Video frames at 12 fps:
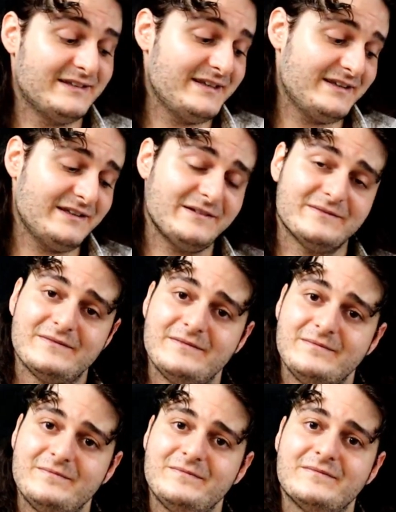D,
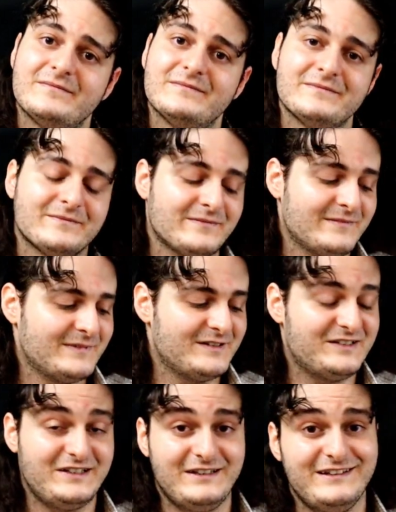
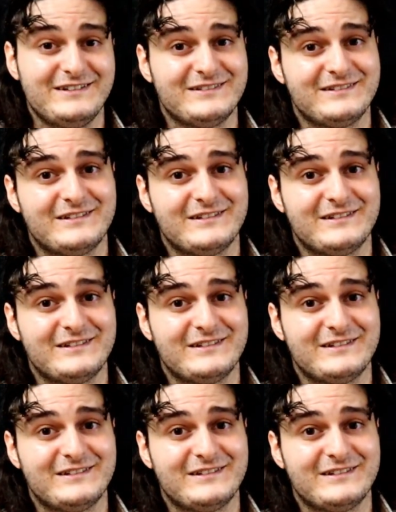C,